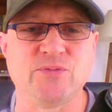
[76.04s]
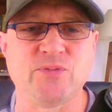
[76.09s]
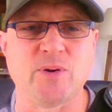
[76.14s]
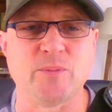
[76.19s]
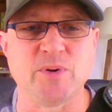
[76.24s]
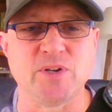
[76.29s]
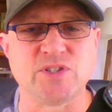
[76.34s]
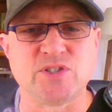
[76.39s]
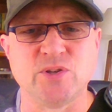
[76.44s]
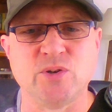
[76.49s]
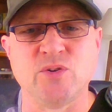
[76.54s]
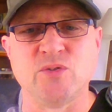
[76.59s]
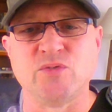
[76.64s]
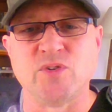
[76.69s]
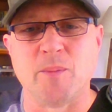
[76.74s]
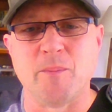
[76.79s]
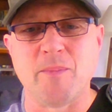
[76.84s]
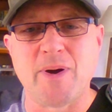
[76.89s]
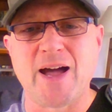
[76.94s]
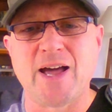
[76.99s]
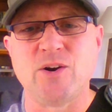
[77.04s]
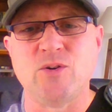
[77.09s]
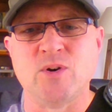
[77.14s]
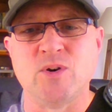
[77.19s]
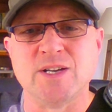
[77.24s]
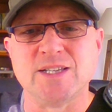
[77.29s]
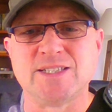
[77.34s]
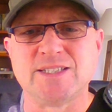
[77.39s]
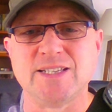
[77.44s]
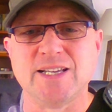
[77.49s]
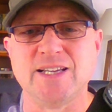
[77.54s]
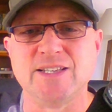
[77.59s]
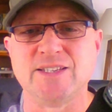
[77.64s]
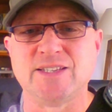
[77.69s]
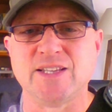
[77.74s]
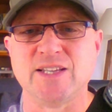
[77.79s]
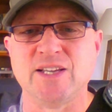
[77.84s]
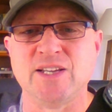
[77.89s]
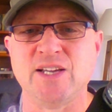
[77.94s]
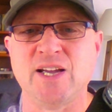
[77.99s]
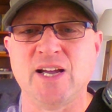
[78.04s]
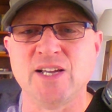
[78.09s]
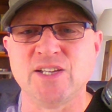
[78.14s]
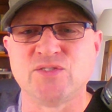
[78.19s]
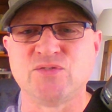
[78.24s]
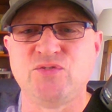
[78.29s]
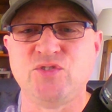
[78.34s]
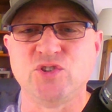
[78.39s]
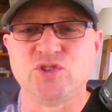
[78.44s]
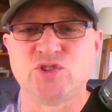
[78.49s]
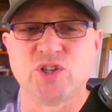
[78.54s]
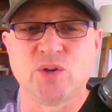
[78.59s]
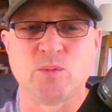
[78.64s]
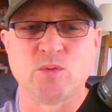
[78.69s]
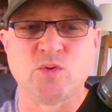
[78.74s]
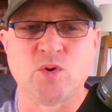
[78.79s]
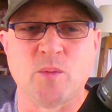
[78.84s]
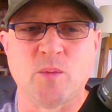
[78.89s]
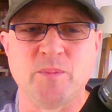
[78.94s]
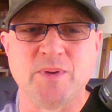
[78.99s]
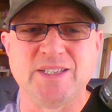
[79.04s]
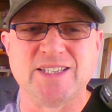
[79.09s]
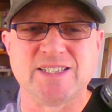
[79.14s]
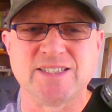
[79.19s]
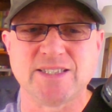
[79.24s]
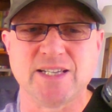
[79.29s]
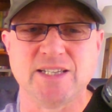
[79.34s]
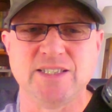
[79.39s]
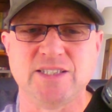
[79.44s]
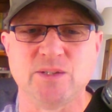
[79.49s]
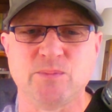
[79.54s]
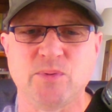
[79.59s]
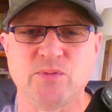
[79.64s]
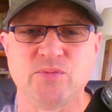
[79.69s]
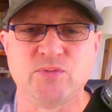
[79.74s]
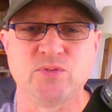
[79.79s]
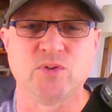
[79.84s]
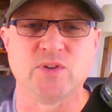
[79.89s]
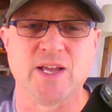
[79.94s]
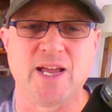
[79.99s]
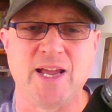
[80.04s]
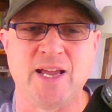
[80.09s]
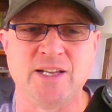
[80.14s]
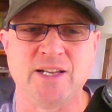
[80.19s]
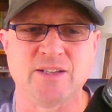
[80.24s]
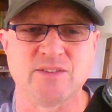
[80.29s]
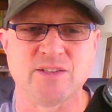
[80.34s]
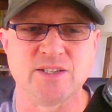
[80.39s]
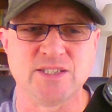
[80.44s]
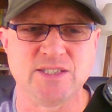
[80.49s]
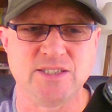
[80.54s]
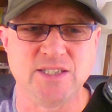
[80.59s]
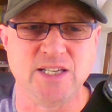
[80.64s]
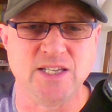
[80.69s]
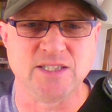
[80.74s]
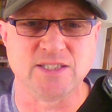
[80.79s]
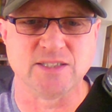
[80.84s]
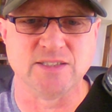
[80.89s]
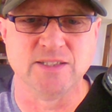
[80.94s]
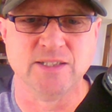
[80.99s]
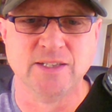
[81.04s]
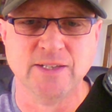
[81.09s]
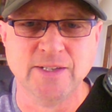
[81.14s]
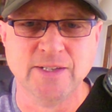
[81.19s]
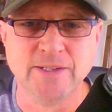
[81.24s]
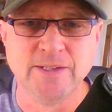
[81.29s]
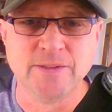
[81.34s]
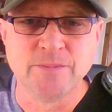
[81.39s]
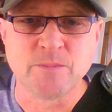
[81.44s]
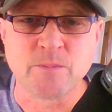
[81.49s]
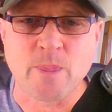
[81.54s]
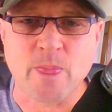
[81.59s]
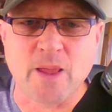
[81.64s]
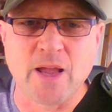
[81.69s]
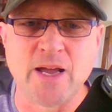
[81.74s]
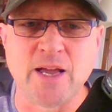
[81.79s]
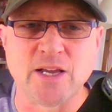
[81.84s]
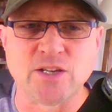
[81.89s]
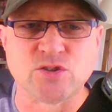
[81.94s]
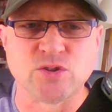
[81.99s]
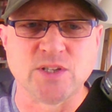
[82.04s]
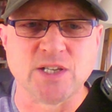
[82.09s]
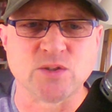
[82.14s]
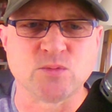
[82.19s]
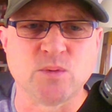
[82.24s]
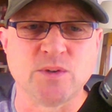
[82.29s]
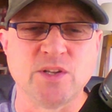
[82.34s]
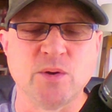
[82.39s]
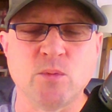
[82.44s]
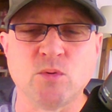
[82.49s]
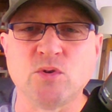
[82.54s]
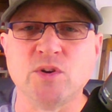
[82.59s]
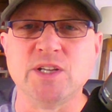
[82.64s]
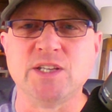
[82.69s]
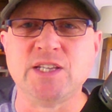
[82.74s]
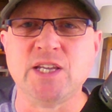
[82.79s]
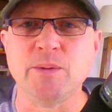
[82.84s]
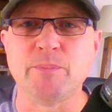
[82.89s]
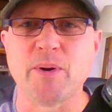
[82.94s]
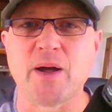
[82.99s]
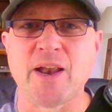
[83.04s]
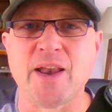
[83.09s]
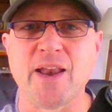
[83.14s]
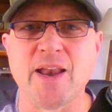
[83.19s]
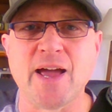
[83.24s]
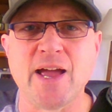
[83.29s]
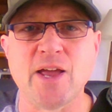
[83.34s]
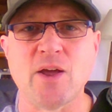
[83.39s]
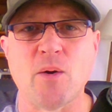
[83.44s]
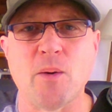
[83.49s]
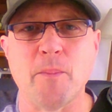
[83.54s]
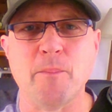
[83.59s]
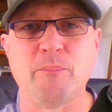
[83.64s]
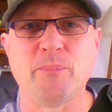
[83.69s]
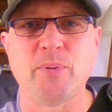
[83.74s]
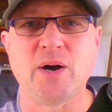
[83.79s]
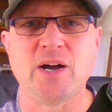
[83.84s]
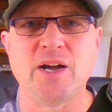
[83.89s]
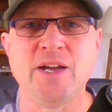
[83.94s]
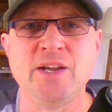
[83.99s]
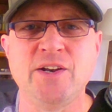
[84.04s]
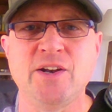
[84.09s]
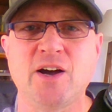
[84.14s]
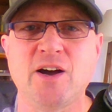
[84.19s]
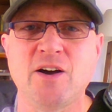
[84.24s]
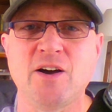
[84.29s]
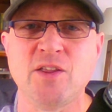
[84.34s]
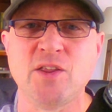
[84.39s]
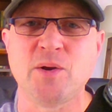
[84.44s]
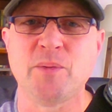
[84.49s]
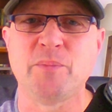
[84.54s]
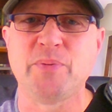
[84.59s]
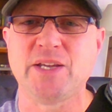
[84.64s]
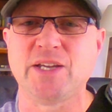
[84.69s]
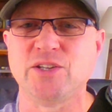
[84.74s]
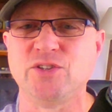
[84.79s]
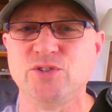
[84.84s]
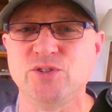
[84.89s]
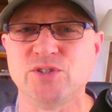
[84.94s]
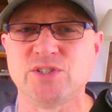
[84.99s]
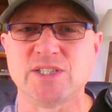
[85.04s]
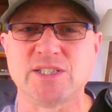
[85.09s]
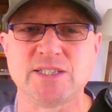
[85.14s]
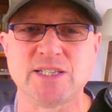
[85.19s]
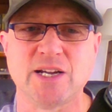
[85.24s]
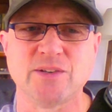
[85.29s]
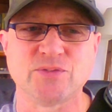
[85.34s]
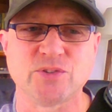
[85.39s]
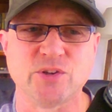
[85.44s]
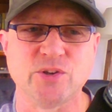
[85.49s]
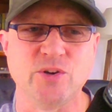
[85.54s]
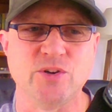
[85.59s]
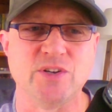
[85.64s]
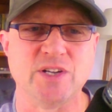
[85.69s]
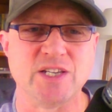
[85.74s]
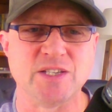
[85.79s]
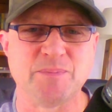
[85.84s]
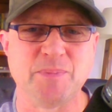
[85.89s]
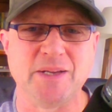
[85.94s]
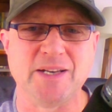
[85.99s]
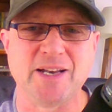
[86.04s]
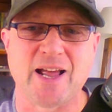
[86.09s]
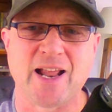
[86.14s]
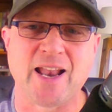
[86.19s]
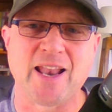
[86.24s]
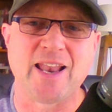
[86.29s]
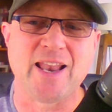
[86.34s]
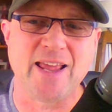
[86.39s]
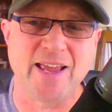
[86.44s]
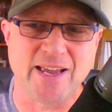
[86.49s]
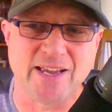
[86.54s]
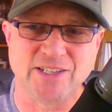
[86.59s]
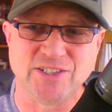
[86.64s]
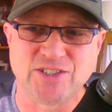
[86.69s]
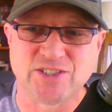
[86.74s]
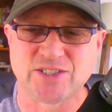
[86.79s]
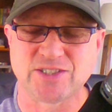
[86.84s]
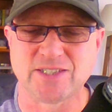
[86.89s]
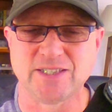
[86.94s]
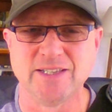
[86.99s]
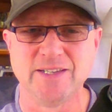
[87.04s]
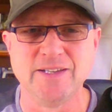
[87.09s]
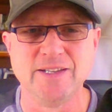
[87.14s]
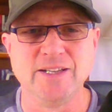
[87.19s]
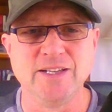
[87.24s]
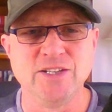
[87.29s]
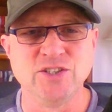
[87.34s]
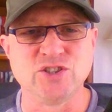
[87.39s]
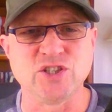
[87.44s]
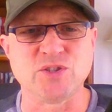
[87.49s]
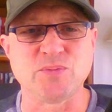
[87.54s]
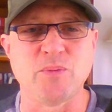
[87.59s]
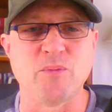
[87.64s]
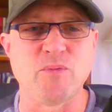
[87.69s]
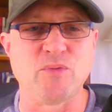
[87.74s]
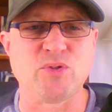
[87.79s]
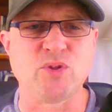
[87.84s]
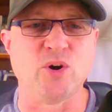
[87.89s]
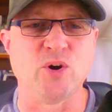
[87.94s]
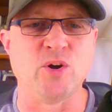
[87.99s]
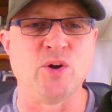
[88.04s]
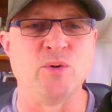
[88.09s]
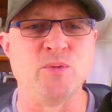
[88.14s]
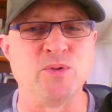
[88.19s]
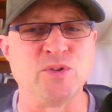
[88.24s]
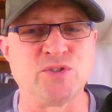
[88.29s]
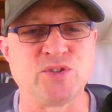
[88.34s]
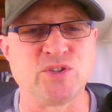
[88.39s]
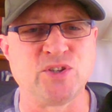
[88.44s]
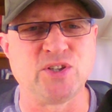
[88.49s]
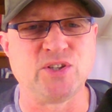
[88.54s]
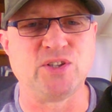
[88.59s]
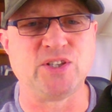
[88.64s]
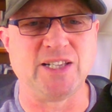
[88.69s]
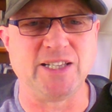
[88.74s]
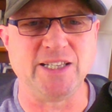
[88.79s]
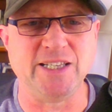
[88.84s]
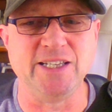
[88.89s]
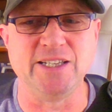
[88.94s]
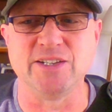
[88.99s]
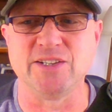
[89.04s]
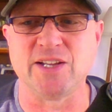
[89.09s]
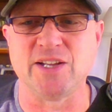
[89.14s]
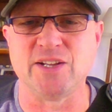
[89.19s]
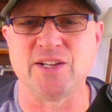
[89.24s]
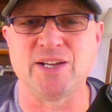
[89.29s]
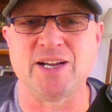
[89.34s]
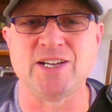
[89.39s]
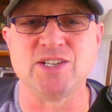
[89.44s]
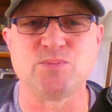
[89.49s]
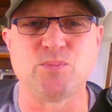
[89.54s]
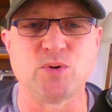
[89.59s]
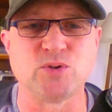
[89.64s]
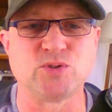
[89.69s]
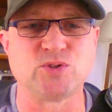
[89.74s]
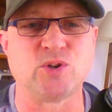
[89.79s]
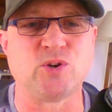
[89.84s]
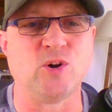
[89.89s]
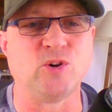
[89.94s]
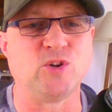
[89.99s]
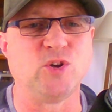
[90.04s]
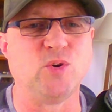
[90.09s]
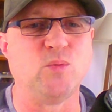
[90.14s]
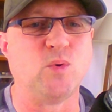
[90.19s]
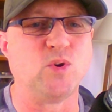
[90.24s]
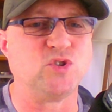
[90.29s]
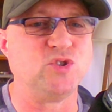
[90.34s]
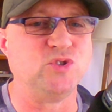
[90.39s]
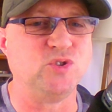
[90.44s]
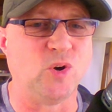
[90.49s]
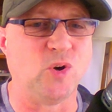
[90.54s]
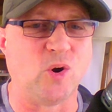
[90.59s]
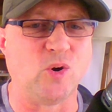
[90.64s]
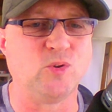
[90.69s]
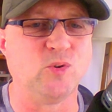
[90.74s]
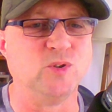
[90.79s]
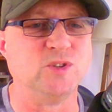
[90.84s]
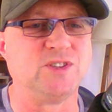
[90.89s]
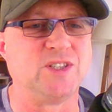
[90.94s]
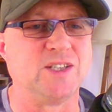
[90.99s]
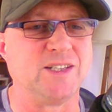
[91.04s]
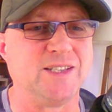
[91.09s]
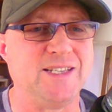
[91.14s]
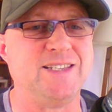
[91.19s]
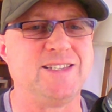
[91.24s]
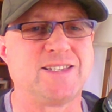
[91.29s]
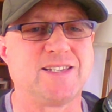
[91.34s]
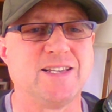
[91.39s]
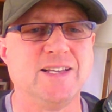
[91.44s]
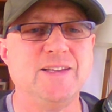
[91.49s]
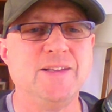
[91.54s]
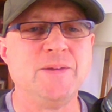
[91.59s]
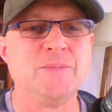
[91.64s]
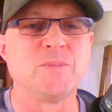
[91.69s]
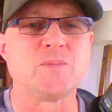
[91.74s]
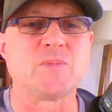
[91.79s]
Fabrizio Romano has said that his future will not be decided before the end of the season. So that's one that we're going to keep an eye on. But in other breaking news this afternoon, it's been alleged, just when we thought it was clear that Ange Postecoglou was not going to Leeds,